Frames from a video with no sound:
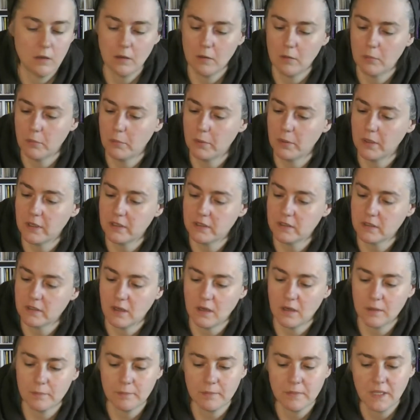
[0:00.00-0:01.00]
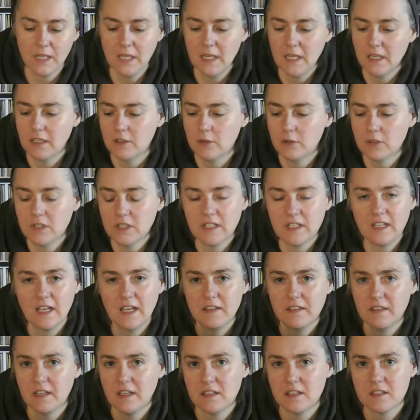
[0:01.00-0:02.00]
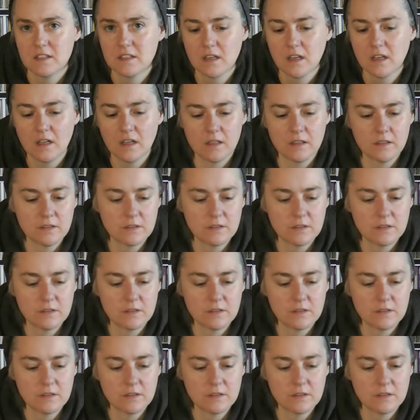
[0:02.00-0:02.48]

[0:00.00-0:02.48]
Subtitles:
But you can get that single.